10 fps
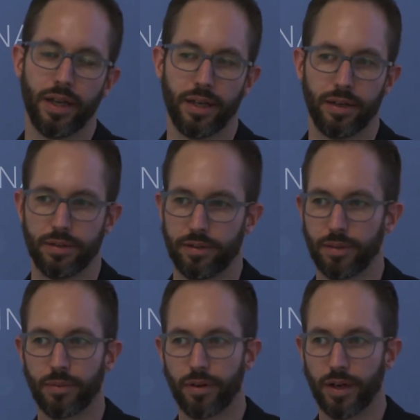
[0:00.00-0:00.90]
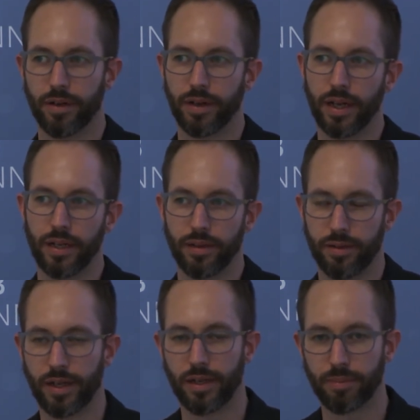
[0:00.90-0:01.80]
and somewhere around 80
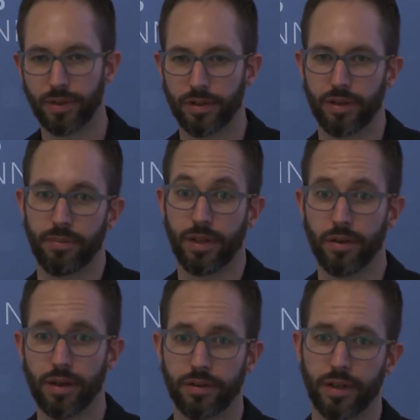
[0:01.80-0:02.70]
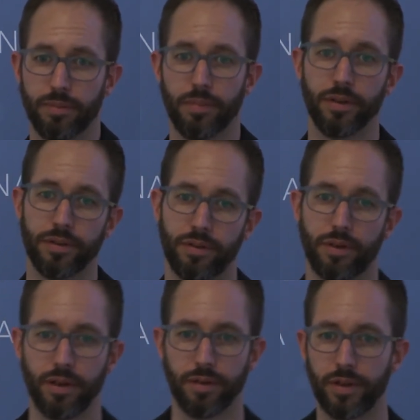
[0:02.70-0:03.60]
to 90% of them in the US get most
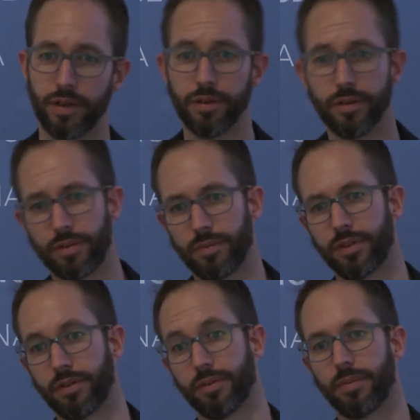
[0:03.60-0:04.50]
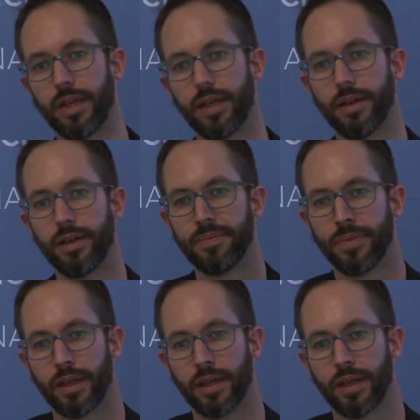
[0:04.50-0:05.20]
or all of their news from social media.